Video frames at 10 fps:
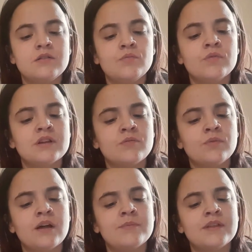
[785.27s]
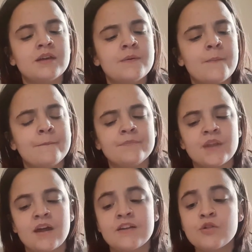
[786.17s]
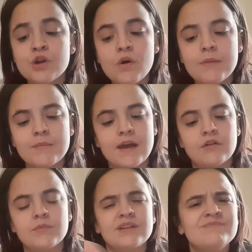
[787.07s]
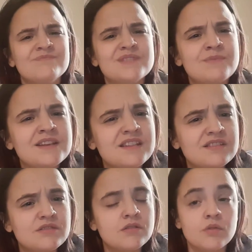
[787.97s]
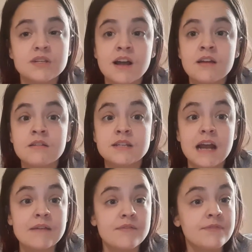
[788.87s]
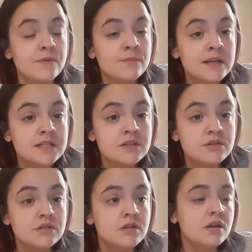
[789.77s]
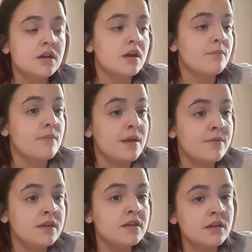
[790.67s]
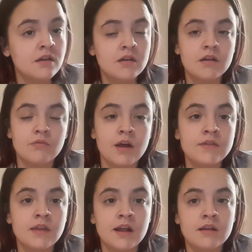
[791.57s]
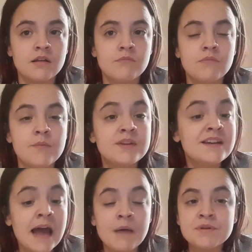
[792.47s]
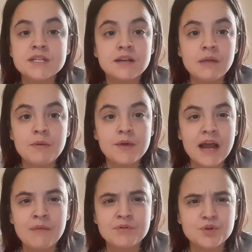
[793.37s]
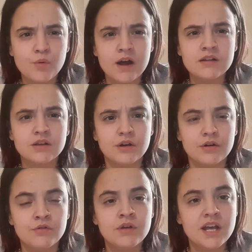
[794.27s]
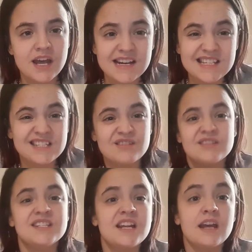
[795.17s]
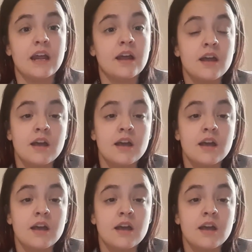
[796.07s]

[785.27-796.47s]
will I be like, and I don't know what made me angry. I'm like, did my sister, or did I have a fight with my sister? Maybe, right? That maybe it didn't happen today. Maybe it happened a while ago and it's still sitting